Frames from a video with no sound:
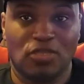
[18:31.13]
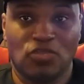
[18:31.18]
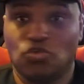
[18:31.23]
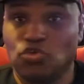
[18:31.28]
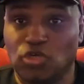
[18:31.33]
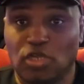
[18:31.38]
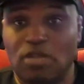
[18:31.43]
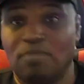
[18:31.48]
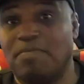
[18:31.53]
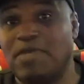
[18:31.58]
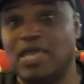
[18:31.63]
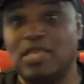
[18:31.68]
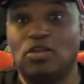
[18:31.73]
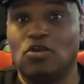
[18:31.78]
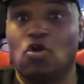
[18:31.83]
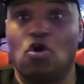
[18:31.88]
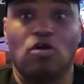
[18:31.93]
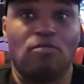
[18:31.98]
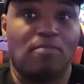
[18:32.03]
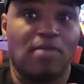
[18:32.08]
You could have made
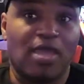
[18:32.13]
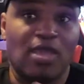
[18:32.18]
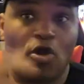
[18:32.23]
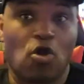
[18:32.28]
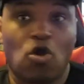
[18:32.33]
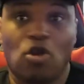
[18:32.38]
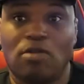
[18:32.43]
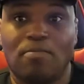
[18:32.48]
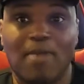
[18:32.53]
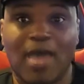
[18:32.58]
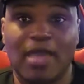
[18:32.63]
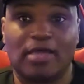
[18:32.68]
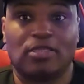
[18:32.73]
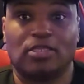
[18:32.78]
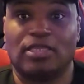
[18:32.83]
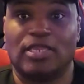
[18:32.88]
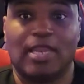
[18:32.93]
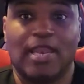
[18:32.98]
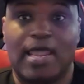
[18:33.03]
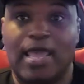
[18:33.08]
it autom
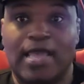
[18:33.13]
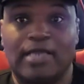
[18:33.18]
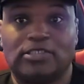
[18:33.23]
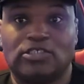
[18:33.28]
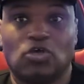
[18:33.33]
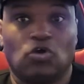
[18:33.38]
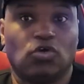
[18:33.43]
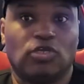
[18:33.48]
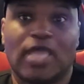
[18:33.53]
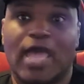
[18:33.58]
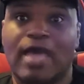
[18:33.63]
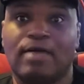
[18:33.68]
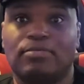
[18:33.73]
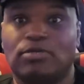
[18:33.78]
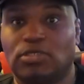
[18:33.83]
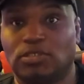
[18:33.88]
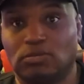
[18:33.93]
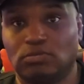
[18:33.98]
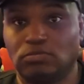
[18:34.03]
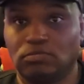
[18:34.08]
automatically an XL
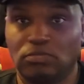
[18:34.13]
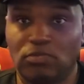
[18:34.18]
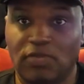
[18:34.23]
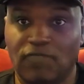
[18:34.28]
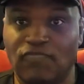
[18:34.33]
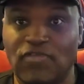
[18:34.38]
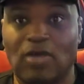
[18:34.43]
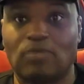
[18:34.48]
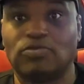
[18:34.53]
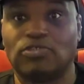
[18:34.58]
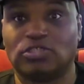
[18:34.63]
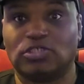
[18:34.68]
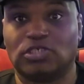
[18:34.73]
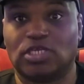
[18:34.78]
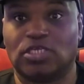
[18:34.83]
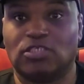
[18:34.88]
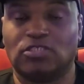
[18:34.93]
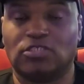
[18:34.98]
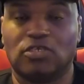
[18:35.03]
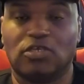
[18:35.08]
cabinet if that was the
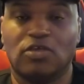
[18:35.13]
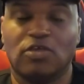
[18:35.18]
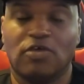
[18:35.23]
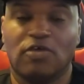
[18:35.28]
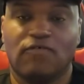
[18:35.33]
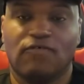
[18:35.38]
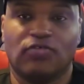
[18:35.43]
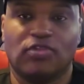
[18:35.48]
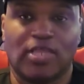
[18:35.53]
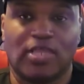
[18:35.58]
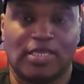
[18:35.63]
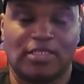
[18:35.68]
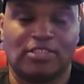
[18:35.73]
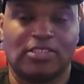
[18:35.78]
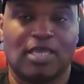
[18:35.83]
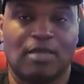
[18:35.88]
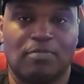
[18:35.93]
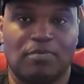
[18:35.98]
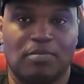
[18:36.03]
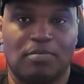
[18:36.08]
case for that
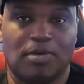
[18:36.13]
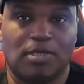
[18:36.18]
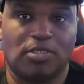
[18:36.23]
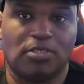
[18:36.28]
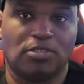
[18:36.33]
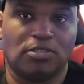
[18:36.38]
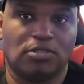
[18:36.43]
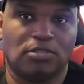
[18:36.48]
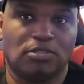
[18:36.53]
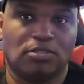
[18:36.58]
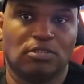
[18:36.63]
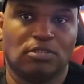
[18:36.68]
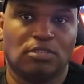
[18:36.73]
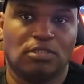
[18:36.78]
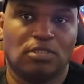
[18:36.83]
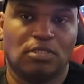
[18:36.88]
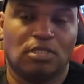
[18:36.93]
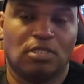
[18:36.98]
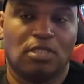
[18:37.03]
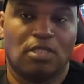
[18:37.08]
type of money.
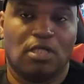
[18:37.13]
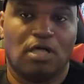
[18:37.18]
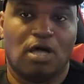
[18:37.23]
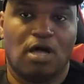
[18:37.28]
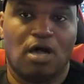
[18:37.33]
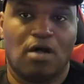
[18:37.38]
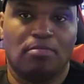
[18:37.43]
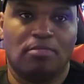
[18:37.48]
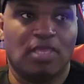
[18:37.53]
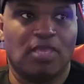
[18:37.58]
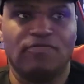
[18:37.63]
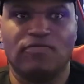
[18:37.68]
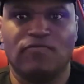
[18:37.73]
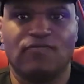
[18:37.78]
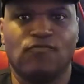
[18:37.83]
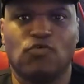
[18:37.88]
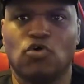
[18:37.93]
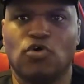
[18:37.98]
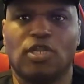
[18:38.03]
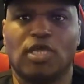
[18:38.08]
Um, even
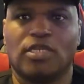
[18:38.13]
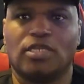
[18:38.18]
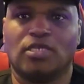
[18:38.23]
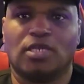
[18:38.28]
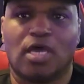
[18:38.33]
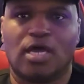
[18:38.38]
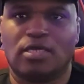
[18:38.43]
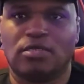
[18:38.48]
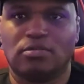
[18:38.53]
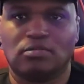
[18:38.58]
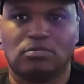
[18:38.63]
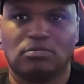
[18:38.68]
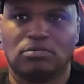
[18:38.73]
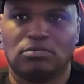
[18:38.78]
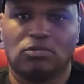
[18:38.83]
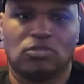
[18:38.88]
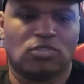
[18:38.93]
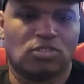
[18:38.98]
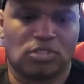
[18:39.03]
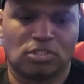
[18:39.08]
four ninety nine
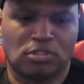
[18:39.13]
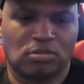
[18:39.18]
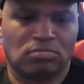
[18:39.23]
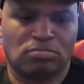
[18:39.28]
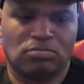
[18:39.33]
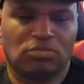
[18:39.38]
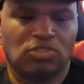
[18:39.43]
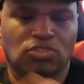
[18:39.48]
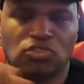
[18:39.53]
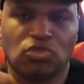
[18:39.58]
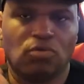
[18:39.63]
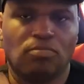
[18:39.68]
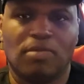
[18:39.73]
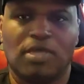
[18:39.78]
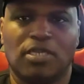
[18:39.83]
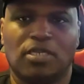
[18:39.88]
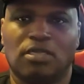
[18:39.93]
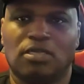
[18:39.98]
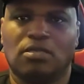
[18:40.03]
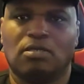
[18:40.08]
could have still
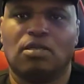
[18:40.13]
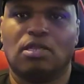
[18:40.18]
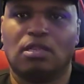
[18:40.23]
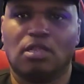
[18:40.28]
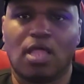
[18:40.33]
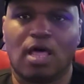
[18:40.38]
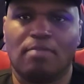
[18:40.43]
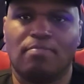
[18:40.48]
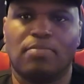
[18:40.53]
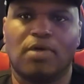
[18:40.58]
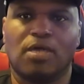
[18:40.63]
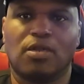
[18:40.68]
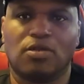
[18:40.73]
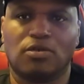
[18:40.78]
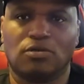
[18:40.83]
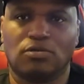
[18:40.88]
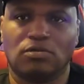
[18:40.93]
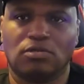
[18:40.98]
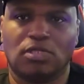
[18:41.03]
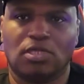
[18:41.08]
made it a lot
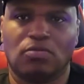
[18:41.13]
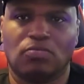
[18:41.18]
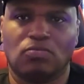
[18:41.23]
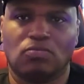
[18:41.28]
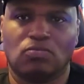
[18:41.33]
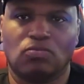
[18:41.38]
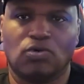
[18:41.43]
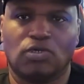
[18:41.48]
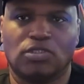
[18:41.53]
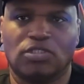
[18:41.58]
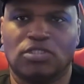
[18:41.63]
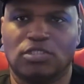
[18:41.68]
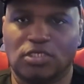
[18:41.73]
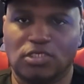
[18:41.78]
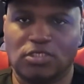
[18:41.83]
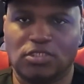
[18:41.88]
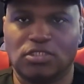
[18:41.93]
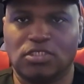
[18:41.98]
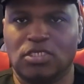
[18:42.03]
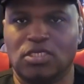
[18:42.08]
better than what
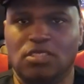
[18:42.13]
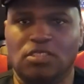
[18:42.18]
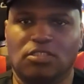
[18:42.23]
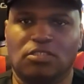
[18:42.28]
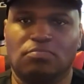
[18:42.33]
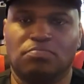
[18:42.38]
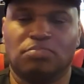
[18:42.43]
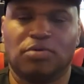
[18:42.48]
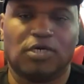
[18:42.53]
this is.